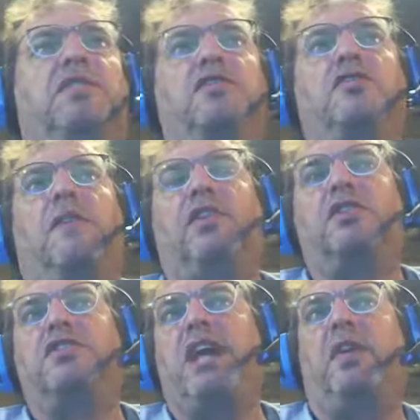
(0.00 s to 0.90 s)
additional
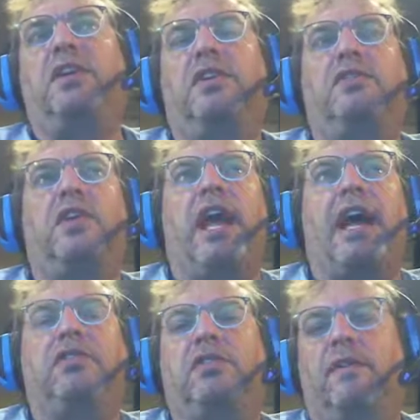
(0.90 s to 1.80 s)
functionality that's going to
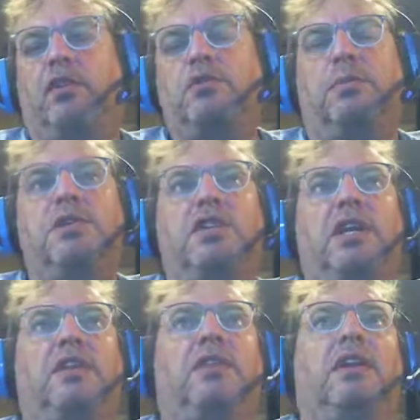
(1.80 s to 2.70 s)
add to your virtual
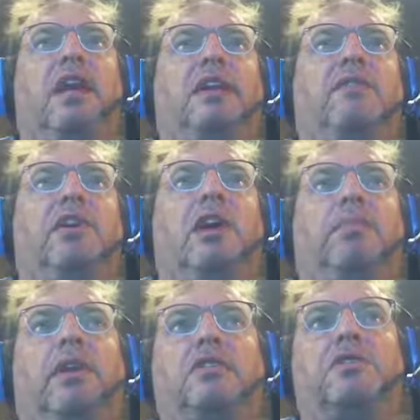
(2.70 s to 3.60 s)
machines and give you a
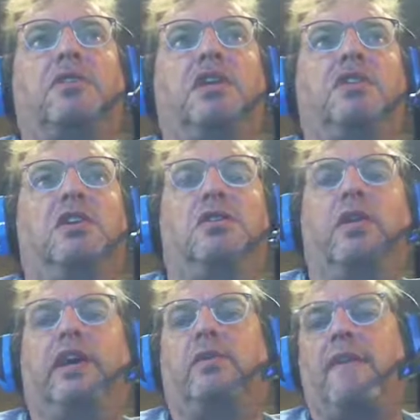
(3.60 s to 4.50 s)
couple extra things you can
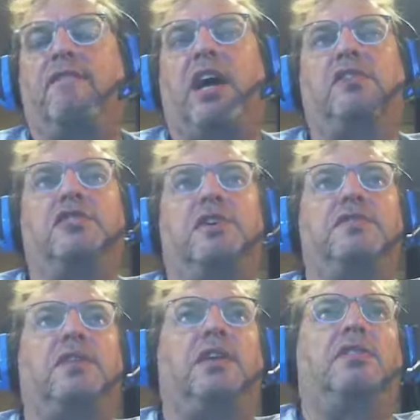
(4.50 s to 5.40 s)
do, like create file
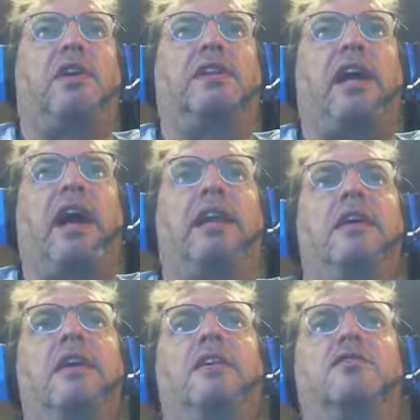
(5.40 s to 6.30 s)
shares and things like that.
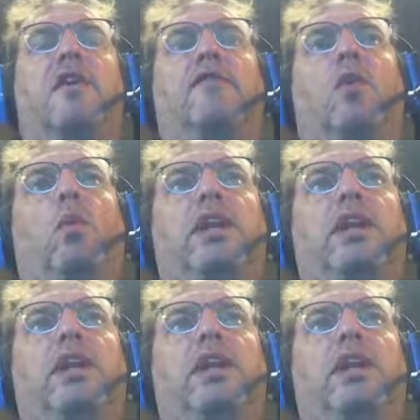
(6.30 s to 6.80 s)
So for